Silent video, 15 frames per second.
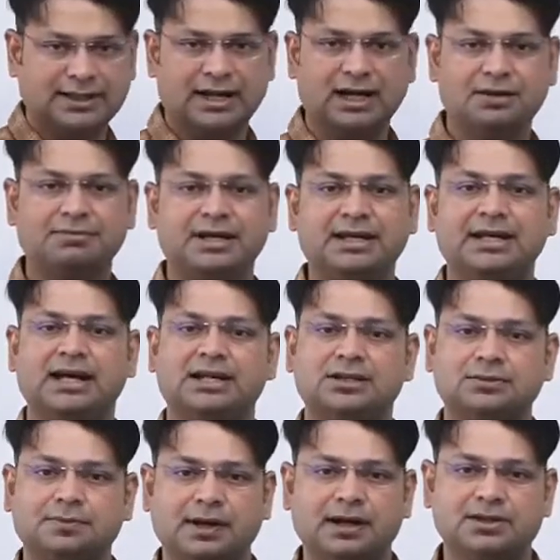there are many
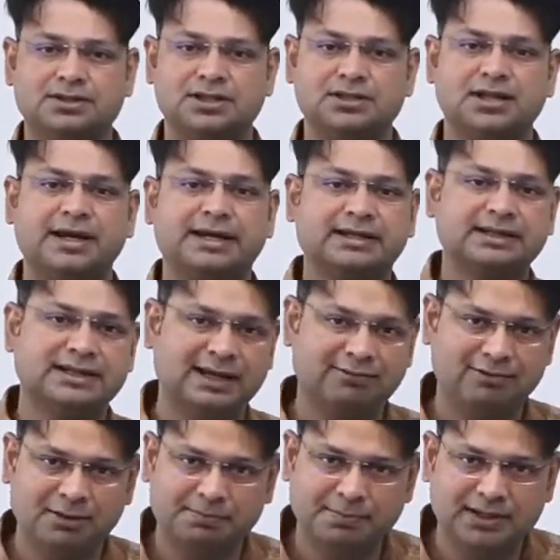other branches like
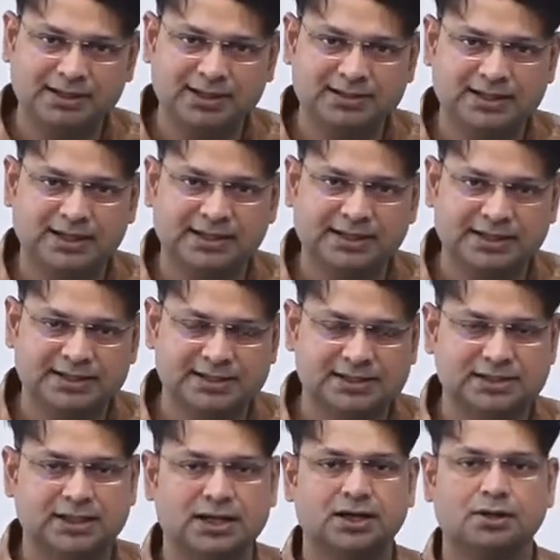developmental
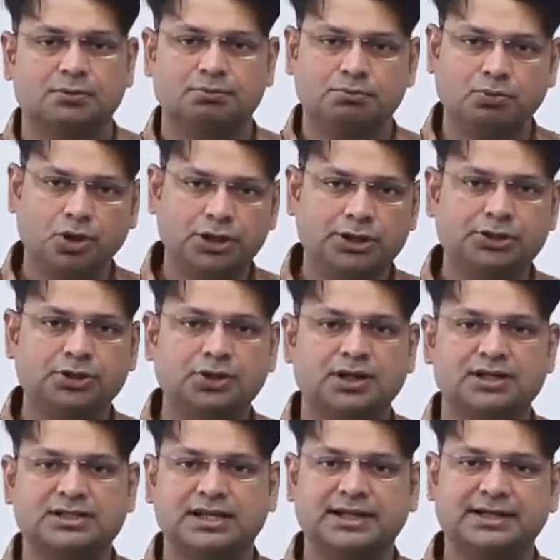genetics,
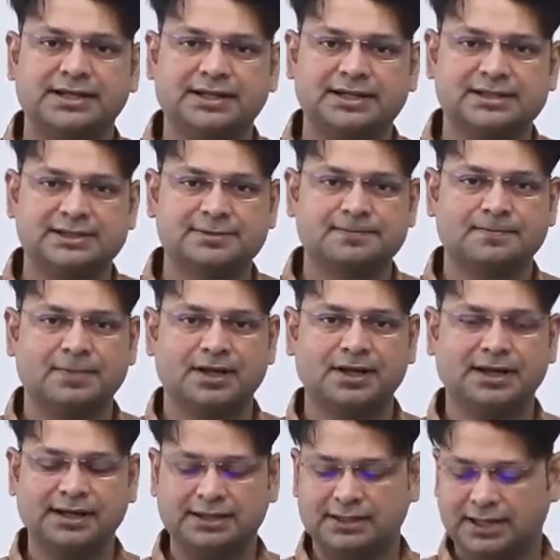molecular genetics,
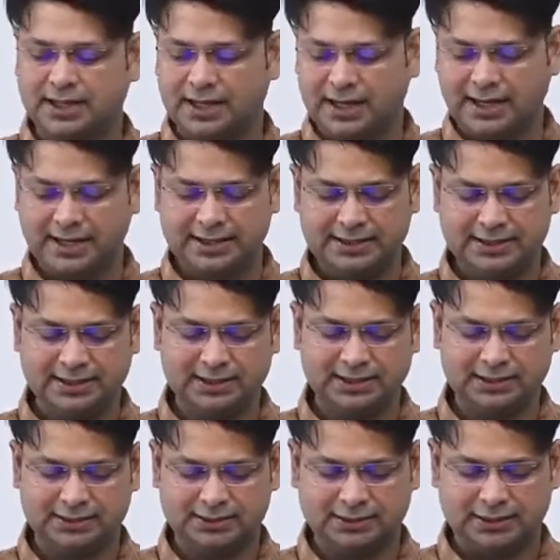right, and
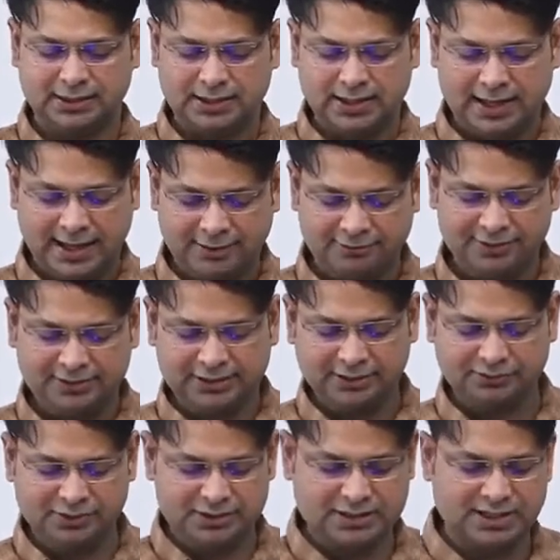
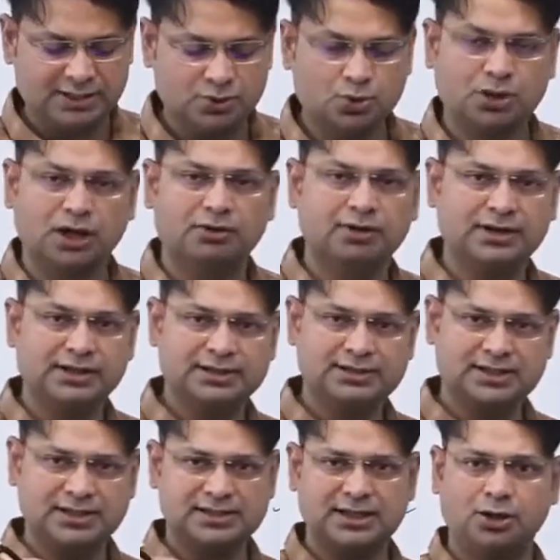everything we try to cover in
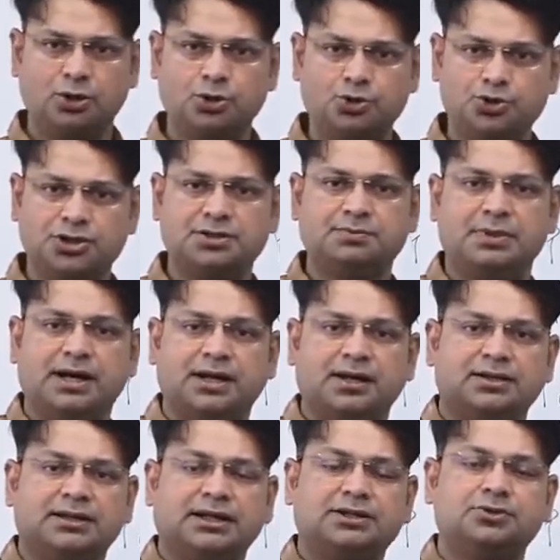such a lucid
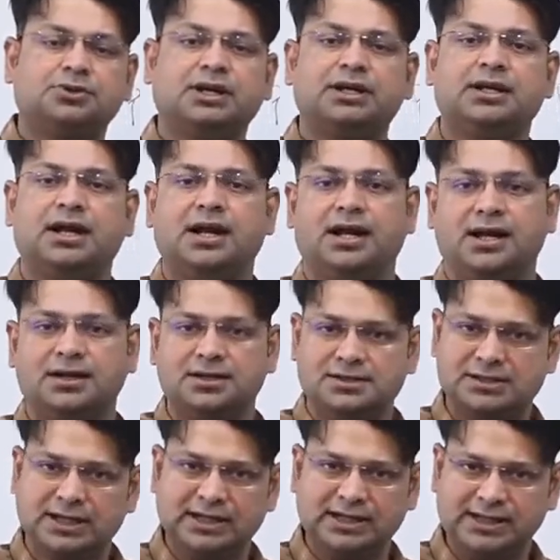manner that you can
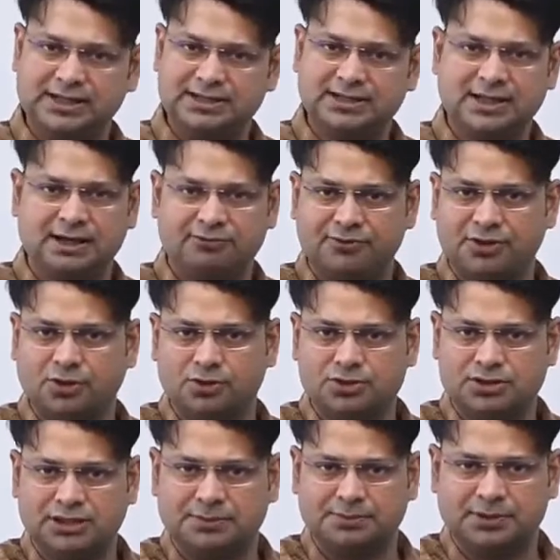understand each and every
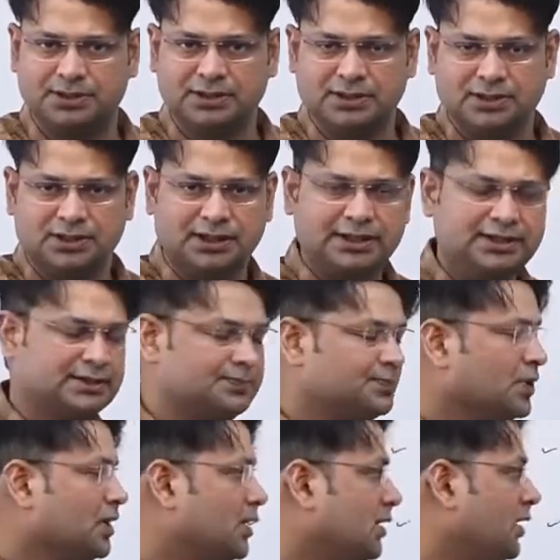concept, right.
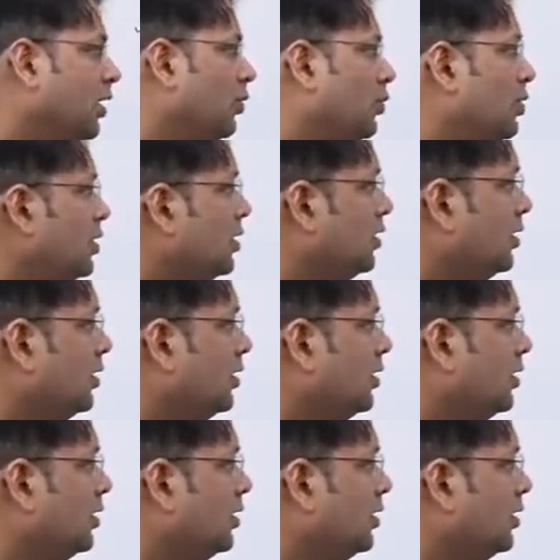Now,